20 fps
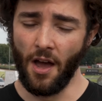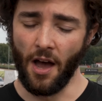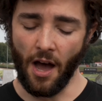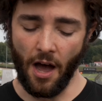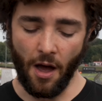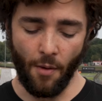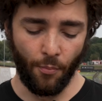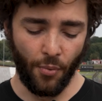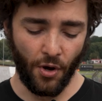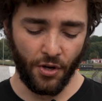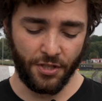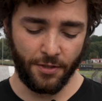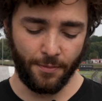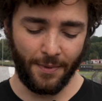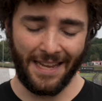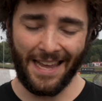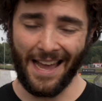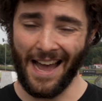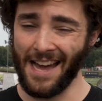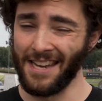
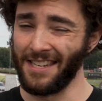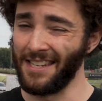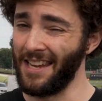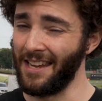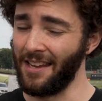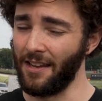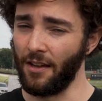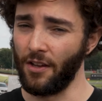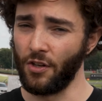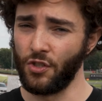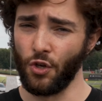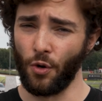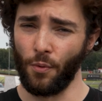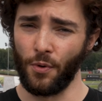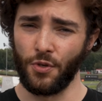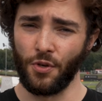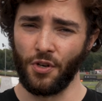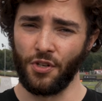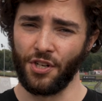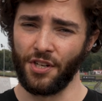possibly adding
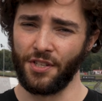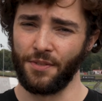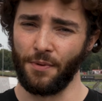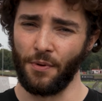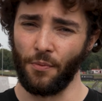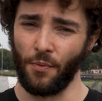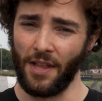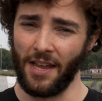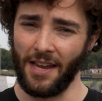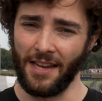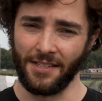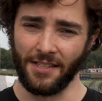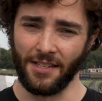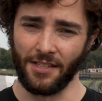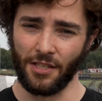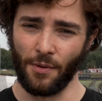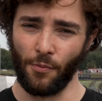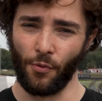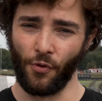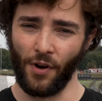geometry adjustment where there isn't
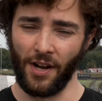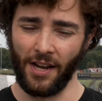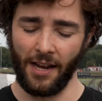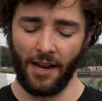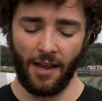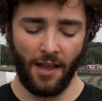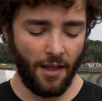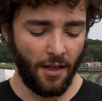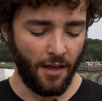some already,